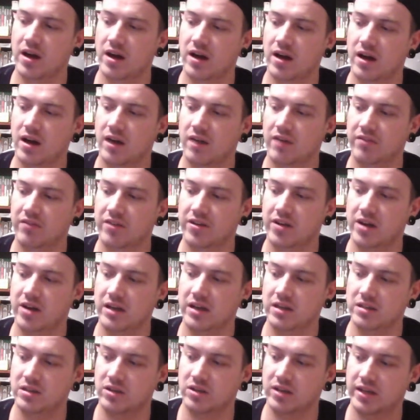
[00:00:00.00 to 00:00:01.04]
other
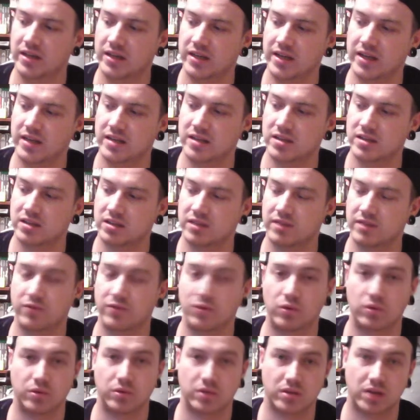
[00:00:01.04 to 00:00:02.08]
nice looking
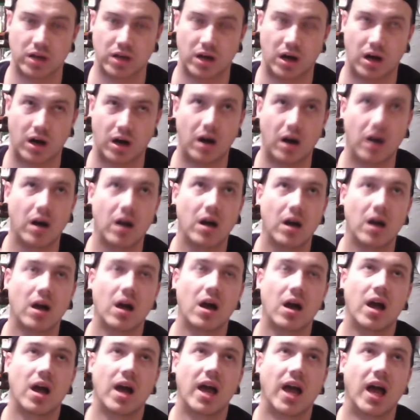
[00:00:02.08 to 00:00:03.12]
N64s are
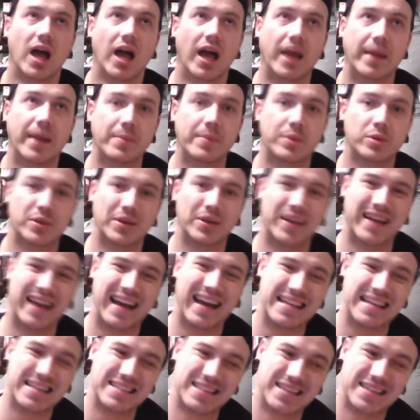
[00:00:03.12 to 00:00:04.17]
in between
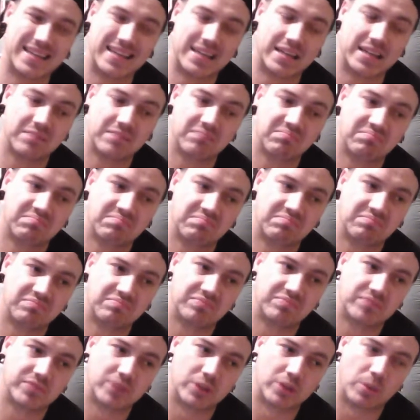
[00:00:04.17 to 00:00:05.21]
80
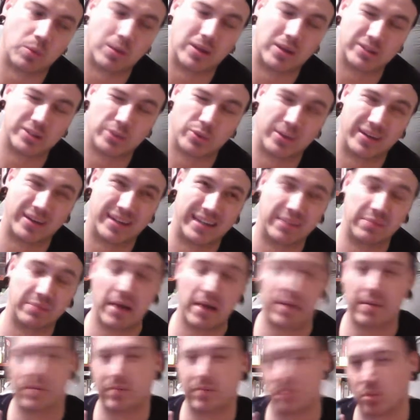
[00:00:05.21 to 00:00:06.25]
to 120,
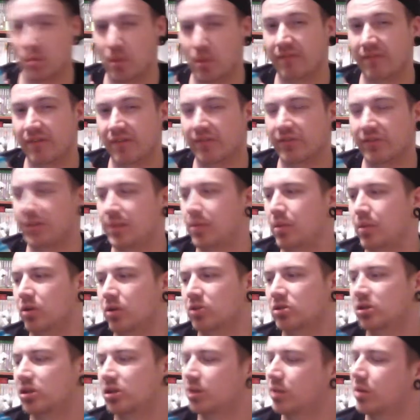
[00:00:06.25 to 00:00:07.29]
maybe up to 150
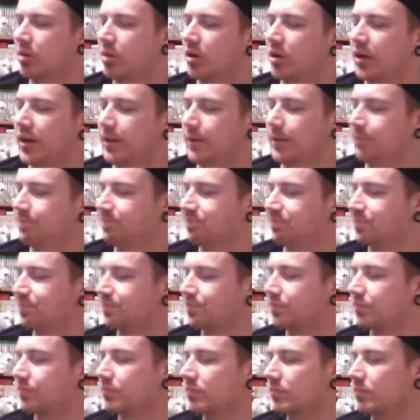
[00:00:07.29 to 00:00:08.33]
boxed at the market.
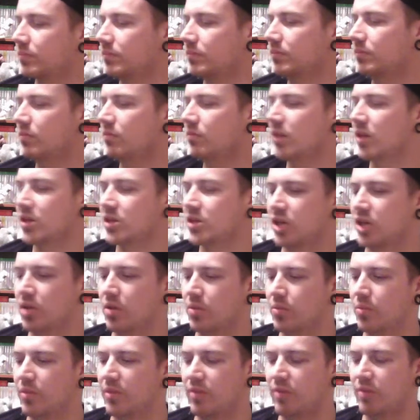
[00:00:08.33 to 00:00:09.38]
So
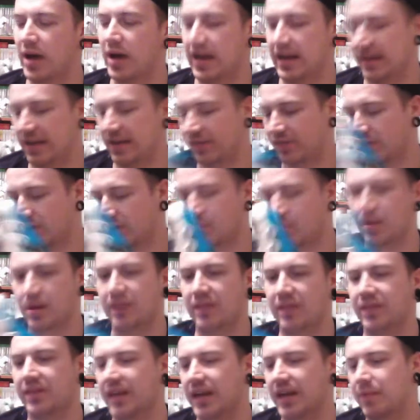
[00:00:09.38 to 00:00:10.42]
with what I had left after
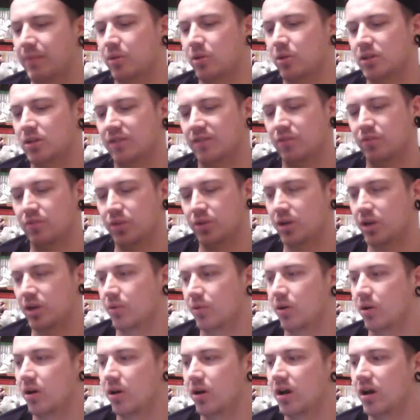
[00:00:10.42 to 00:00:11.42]
buying the Game Boys, I thought, you know what,